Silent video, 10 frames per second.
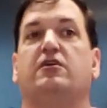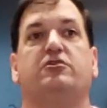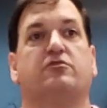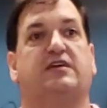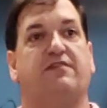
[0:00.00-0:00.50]

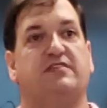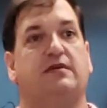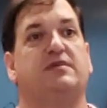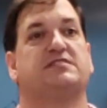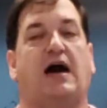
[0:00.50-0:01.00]
You're giving
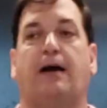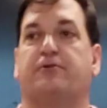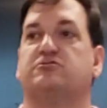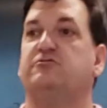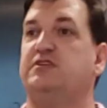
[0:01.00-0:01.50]
them these
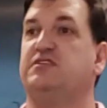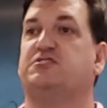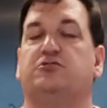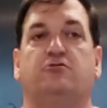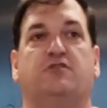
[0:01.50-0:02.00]
opportunities
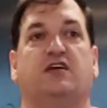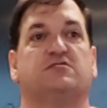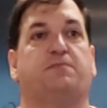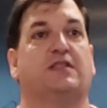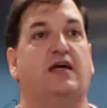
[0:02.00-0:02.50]
to do
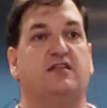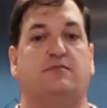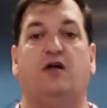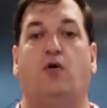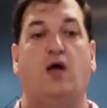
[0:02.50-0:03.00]
things, but letting
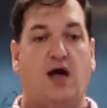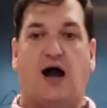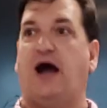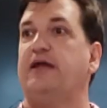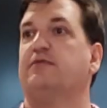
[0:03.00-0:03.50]
them know,
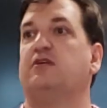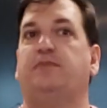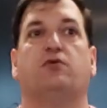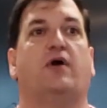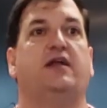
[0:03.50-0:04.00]
I am going to
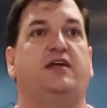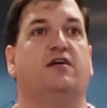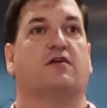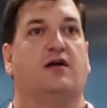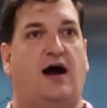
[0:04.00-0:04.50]
be right
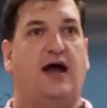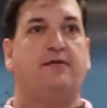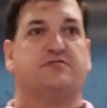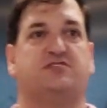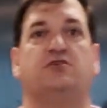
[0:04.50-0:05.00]
here. I
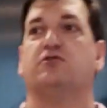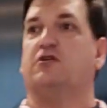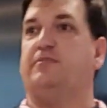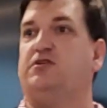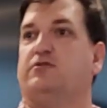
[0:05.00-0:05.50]
am still
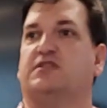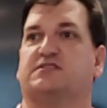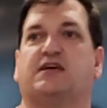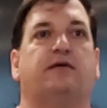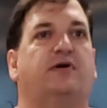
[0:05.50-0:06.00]
going to be doing
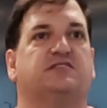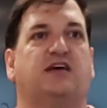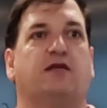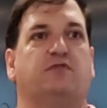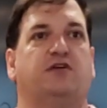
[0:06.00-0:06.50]
this side by
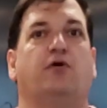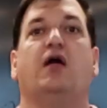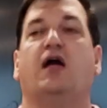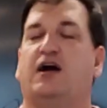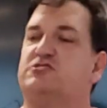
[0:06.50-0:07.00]
side with you
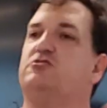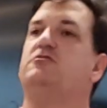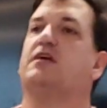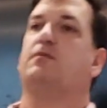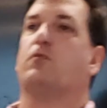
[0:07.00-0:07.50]
until
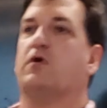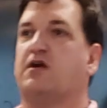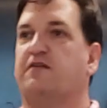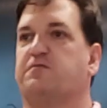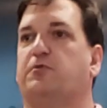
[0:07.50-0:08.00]
you get more
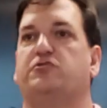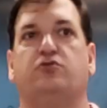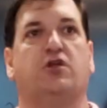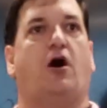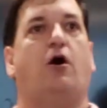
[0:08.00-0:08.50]
comfortable. You
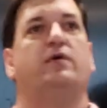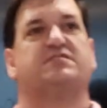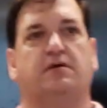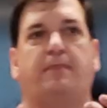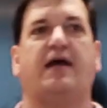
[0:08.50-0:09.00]
can
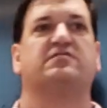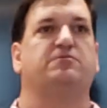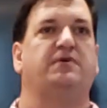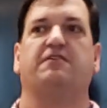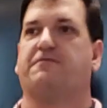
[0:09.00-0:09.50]
always come back
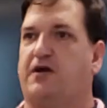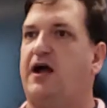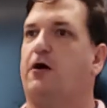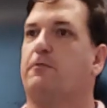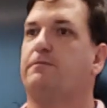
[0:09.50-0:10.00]
to me for
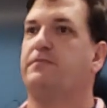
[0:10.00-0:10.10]
help.